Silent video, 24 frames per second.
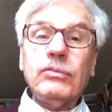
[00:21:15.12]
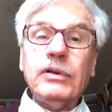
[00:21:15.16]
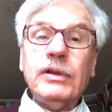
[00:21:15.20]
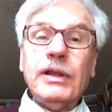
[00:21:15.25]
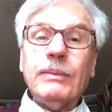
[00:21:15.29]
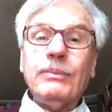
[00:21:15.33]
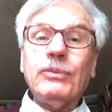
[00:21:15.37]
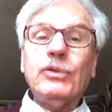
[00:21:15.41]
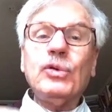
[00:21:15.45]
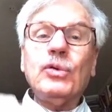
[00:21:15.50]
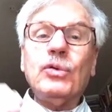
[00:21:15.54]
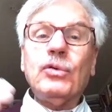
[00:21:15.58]

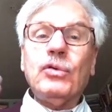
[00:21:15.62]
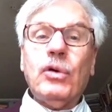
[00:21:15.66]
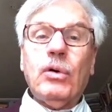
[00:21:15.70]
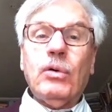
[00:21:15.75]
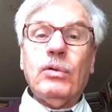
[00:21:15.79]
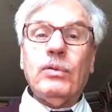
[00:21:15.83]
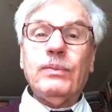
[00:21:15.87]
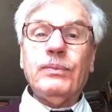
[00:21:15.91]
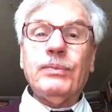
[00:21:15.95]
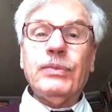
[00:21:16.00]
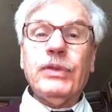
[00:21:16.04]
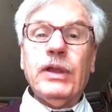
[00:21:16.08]
them to
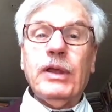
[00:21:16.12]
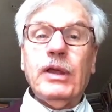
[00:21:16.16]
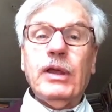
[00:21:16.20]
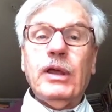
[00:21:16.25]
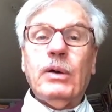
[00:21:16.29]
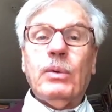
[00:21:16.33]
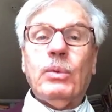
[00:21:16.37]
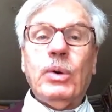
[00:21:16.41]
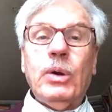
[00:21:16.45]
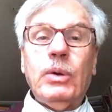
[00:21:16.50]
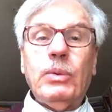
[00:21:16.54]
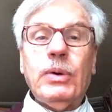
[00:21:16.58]
grow.
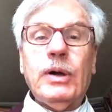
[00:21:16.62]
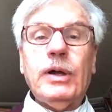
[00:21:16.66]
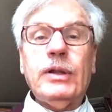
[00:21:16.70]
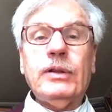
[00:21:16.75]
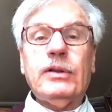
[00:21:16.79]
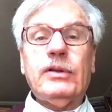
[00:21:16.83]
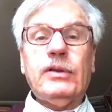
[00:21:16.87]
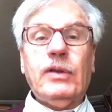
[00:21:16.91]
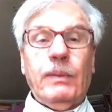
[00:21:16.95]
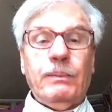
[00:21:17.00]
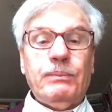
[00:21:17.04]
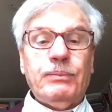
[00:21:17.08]
We
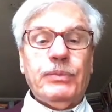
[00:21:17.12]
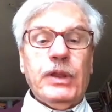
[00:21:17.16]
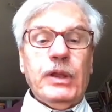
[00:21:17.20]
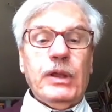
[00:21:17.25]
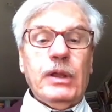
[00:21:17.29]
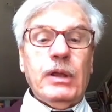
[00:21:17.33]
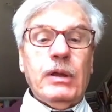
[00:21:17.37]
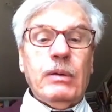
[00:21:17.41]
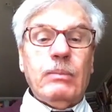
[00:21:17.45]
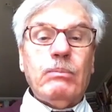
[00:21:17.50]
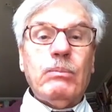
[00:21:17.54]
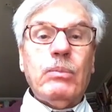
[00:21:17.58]
want
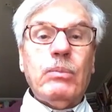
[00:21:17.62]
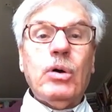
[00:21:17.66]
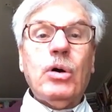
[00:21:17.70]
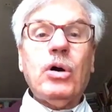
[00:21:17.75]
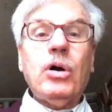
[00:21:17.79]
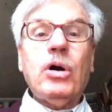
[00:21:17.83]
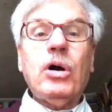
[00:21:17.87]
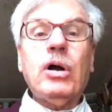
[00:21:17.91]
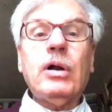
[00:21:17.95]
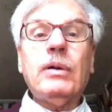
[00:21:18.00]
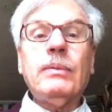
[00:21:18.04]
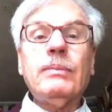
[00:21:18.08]

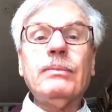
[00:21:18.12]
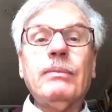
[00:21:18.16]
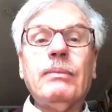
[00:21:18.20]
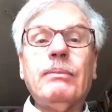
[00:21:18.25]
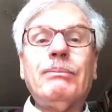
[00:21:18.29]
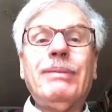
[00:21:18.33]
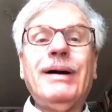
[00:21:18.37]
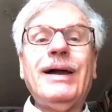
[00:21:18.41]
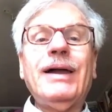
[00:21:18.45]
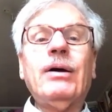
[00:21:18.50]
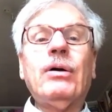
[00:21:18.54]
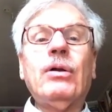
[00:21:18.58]
more
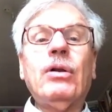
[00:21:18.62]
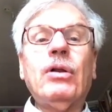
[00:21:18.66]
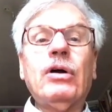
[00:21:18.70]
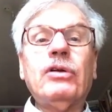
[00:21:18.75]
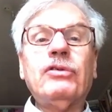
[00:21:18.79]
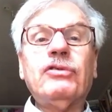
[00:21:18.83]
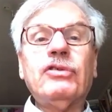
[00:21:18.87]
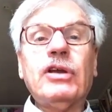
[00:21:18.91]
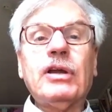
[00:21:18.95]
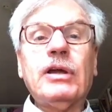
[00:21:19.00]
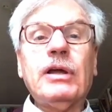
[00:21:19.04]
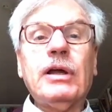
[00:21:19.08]

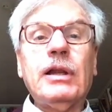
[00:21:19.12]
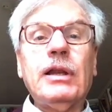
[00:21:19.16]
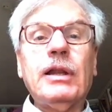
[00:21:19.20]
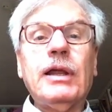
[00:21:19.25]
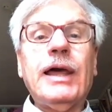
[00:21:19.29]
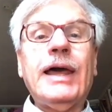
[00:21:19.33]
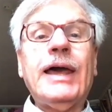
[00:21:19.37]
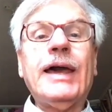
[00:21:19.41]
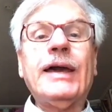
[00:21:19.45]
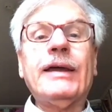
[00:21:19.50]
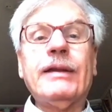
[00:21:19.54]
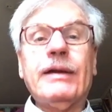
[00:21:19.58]
biological
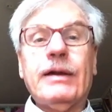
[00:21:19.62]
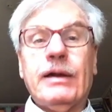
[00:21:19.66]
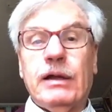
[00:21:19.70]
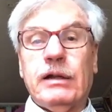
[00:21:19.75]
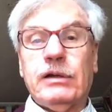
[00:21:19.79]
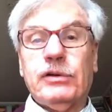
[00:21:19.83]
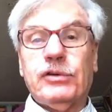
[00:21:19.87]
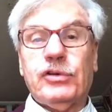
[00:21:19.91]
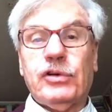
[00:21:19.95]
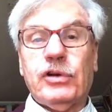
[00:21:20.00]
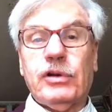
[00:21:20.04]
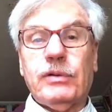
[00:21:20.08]

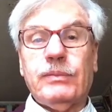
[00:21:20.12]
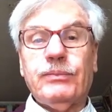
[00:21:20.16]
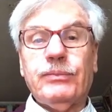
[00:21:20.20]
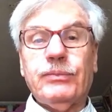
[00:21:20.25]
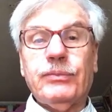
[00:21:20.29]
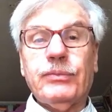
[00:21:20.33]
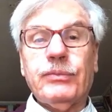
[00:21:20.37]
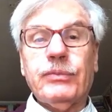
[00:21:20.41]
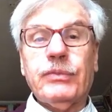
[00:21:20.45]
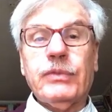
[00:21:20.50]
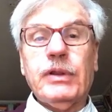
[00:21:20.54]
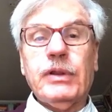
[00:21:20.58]
agriculture.
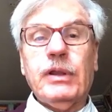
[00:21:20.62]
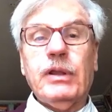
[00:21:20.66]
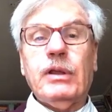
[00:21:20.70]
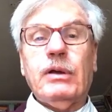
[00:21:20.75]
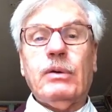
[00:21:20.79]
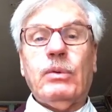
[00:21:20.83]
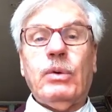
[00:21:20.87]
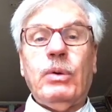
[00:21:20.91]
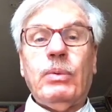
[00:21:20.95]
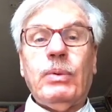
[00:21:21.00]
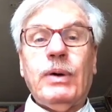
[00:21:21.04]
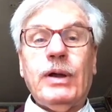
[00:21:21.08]

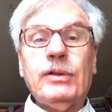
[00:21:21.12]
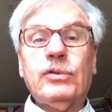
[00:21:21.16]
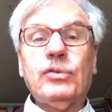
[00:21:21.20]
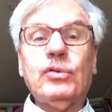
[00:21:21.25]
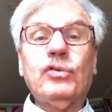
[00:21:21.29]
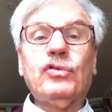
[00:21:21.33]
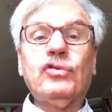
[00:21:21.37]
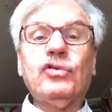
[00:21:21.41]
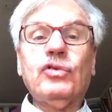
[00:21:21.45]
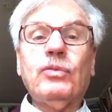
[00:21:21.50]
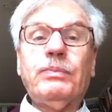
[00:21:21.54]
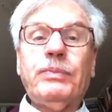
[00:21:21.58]
We want
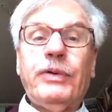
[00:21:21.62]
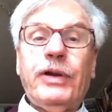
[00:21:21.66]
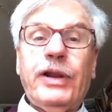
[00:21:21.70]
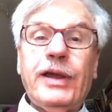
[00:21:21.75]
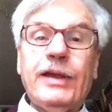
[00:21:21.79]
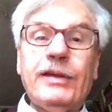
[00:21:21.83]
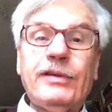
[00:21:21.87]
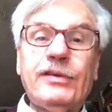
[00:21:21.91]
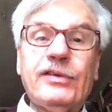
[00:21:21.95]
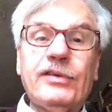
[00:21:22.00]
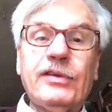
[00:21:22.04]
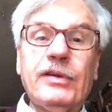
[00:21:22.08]
to
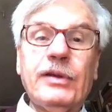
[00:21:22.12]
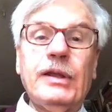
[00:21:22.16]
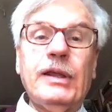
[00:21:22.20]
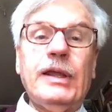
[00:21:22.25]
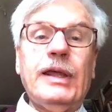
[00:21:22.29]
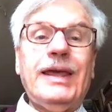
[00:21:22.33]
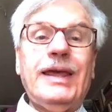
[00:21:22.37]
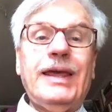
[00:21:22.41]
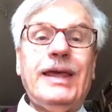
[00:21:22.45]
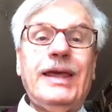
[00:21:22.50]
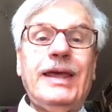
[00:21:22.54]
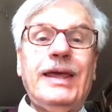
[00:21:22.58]
suppress
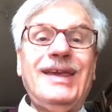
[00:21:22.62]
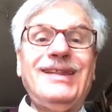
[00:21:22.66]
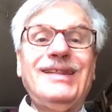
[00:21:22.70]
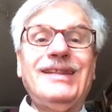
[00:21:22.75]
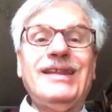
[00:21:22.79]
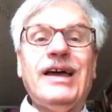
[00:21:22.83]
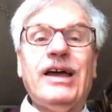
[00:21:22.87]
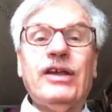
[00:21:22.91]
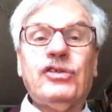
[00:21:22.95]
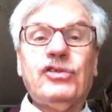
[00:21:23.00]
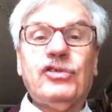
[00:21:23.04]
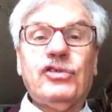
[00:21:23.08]

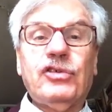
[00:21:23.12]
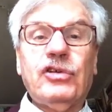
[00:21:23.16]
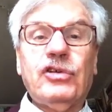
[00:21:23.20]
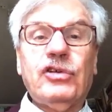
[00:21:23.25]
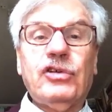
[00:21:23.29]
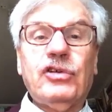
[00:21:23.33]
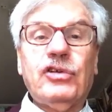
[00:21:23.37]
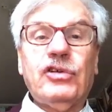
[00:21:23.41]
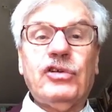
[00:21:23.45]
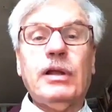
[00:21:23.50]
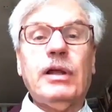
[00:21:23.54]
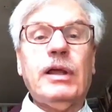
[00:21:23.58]

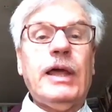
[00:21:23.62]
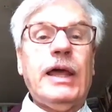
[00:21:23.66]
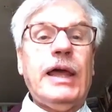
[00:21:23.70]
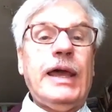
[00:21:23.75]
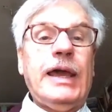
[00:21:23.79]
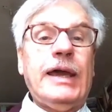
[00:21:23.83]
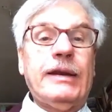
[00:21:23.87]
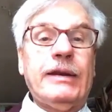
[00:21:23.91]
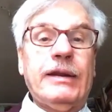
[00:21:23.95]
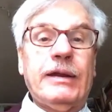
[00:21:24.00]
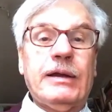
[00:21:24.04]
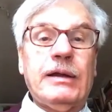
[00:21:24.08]
industrial
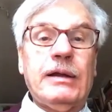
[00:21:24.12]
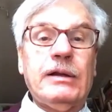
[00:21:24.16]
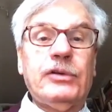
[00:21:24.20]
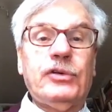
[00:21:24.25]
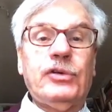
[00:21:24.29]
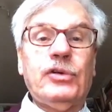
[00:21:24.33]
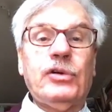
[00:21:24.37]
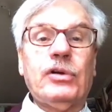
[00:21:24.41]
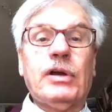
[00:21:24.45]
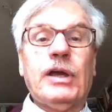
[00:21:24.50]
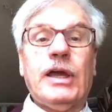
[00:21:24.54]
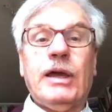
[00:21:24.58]

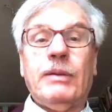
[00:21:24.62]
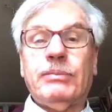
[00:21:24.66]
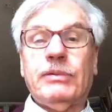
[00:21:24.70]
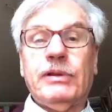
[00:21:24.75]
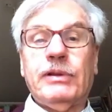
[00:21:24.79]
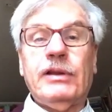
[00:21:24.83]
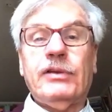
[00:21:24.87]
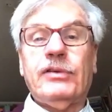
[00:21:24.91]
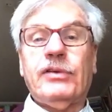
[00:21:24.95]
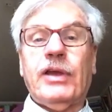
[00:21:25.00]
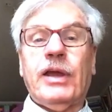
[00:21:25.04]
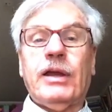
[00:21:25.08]
agriculture,
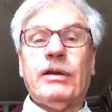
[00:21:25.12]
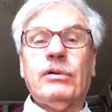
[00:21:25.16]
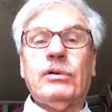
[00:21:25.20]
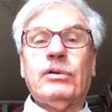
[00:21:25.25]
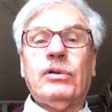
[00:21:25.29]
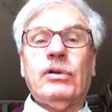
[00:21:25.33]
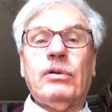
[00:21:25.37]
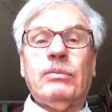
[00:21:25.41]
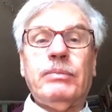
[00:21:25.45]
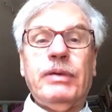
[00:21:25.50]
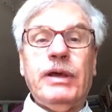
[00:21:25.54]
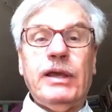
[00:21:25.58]
capitalist
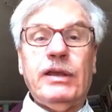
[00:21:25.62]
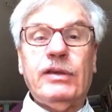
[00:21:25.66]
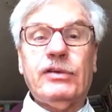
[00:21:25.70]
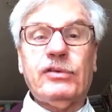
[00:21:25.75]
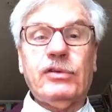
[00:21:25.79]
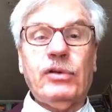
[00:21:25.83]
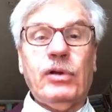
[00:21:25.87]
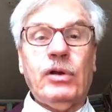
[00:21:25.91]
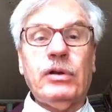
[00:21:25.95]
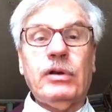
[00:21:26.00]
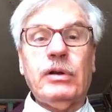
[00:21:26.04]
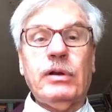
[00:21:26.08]
agriculture
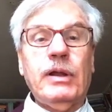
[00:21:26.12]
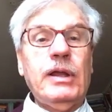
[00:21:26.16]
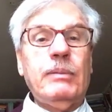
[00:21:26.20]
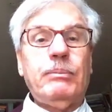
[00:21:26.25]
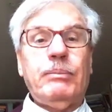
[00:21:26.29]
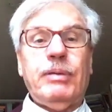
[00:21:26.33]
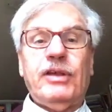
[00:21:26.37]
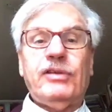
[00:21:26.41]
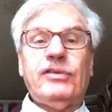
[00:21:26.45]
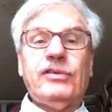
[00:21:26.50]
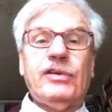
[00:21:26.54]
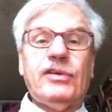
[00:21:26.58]
based on
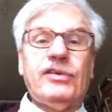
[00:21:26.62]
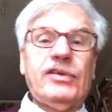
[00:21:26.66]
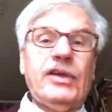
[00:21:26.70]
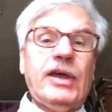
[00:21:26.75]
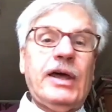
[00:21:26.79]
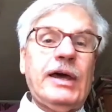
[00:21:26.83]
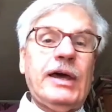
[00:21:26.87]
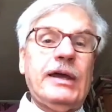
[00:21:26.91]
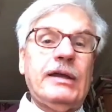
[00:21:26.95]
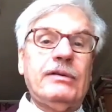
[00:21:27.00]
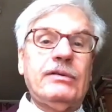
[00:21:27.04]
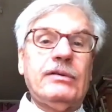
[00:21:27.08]

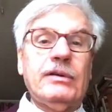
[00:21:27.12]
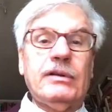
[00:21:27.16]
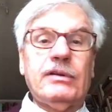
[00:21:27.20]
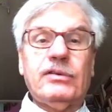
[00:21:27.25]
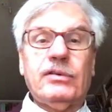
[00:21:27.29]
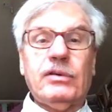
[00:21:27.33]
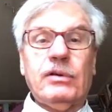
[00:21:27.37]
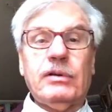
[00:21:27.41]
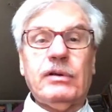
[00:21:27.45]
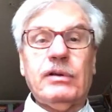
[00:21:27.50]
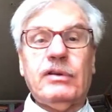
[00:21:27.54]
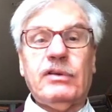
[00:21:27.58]
pesticides and
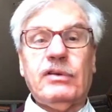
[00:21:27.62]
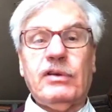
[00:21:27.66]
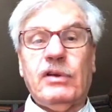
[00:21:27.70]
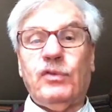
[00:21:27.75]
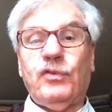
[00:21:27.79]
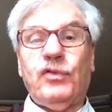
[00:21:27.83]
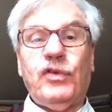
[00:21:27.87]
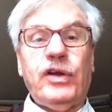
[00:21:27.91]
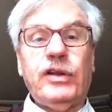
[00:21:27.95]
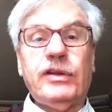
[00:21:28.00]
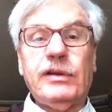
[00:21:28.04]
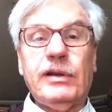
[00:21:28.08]
so on,
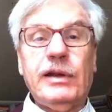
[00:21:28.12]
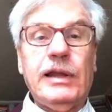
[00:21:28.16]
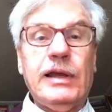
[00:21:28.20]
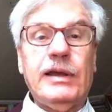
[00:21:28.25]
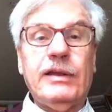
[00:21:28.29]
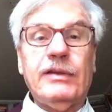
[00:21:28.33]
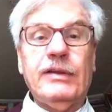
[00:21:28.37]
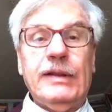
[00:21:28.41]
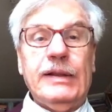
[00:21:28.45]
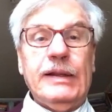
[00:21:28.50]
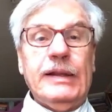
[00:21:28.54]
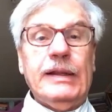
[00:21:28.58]

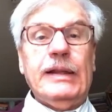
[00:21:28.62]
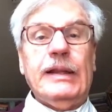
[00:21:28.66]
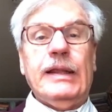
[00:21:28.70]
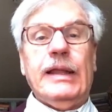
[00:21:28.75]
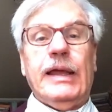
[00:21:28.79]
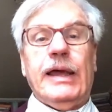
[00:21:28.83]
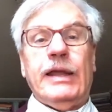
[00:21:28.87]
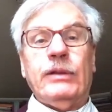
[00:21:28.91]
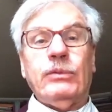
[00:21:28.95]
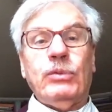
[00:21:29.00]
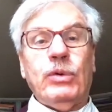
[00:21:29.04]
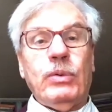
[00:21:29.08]
fertilizer,
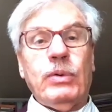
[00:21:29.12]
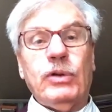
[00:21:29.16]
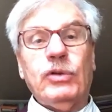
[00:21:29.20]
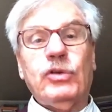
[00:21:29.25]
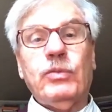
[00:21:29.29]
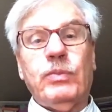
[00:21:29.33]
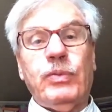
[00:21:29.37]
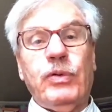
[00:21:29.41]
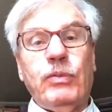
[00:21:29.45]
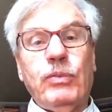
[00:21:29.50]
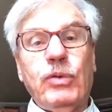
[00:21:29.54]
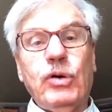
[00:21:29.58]
and we want
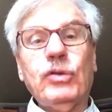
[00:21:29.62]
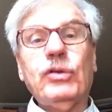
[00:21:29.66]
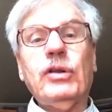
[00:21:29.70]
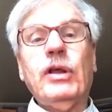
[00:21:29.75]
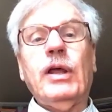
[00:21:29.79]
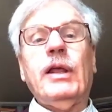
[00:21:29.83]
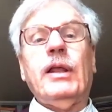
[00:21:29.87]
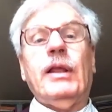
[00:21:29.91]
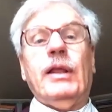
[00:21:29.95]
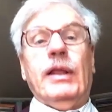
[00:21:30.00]
to promote